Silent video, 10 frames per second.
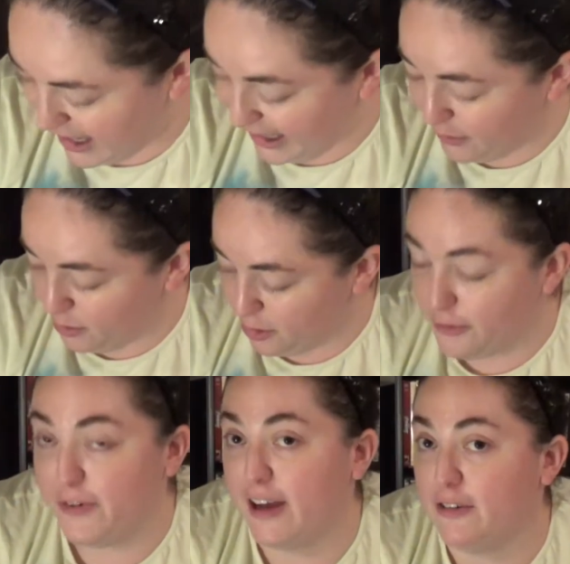I guess I'll go
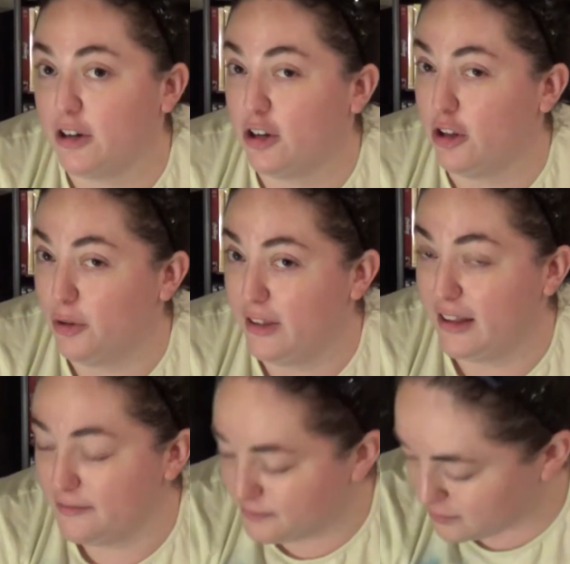favorite
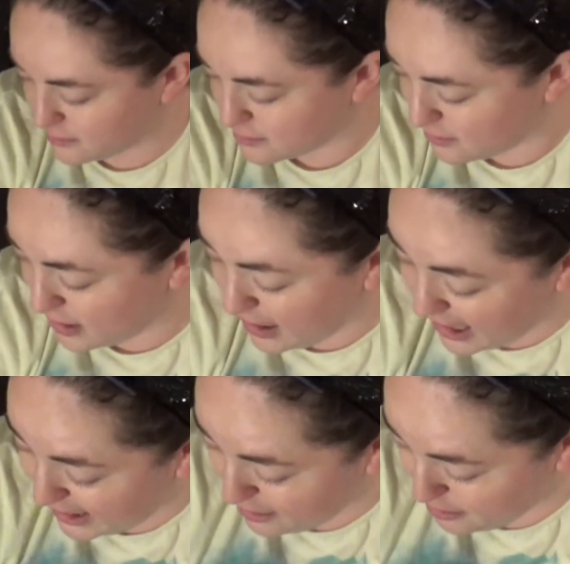clothing
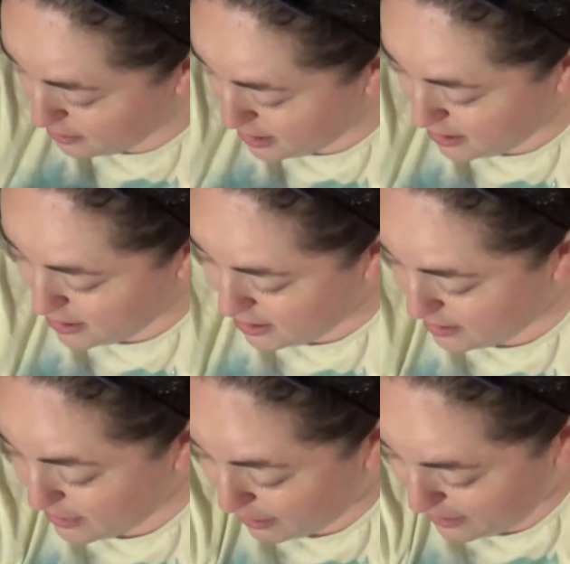item,
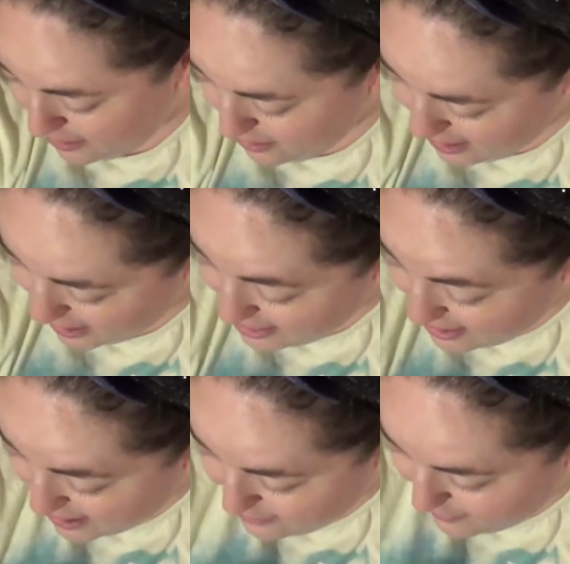maybe, and
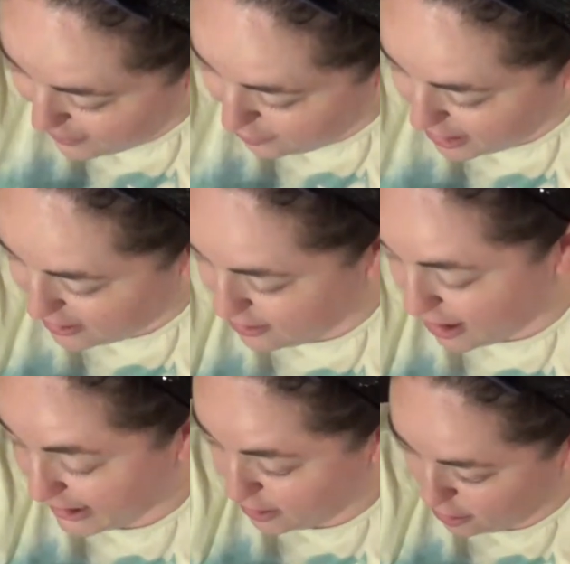then favorite
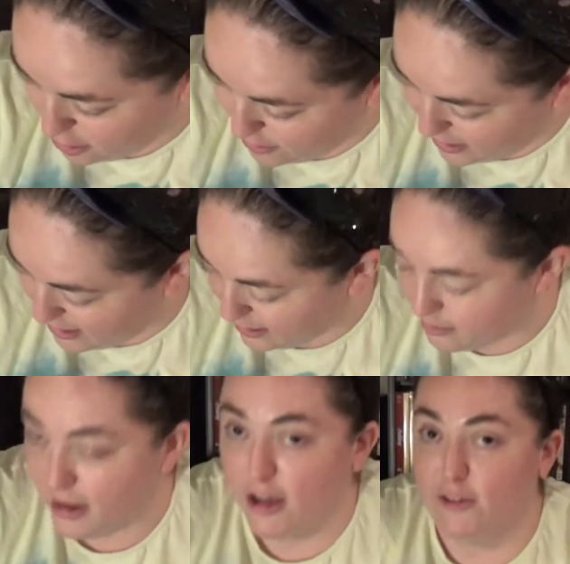not clothing
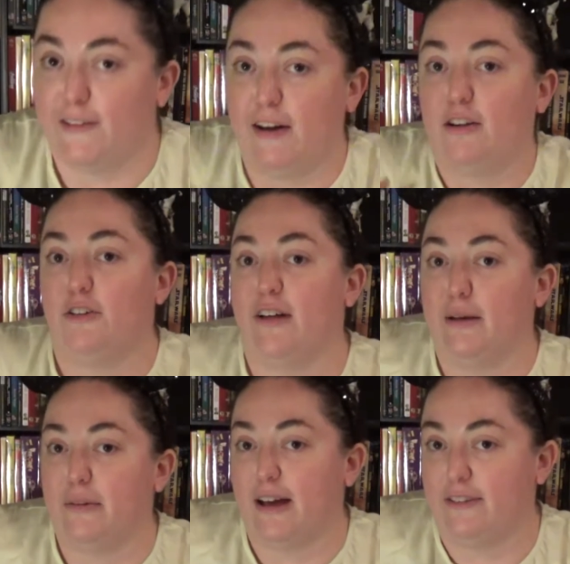item. So favorite clothing
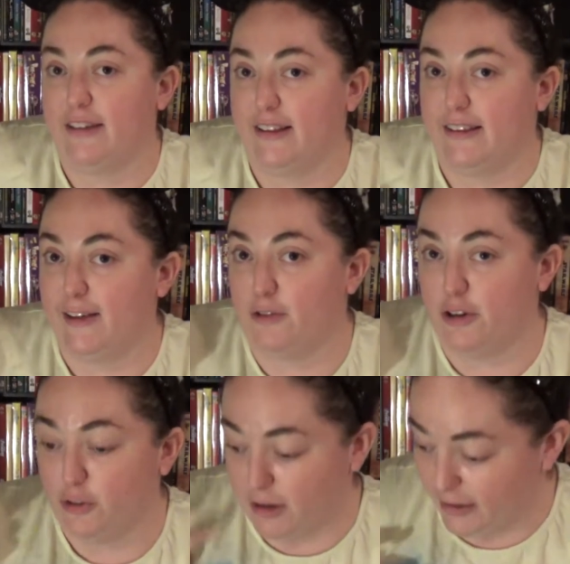item is obviously this. I've worn
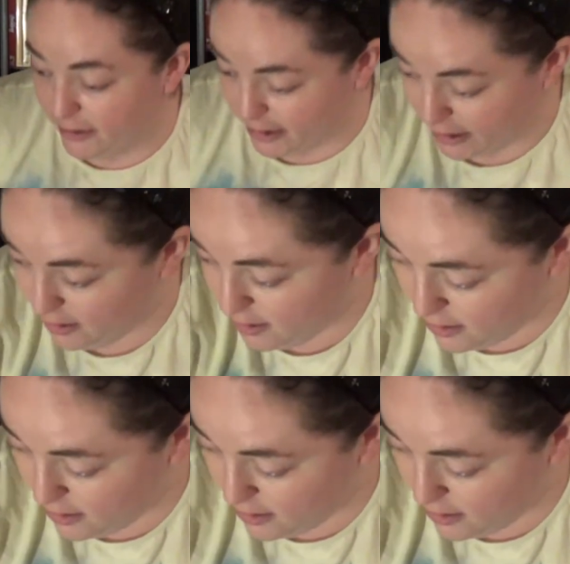it twice already.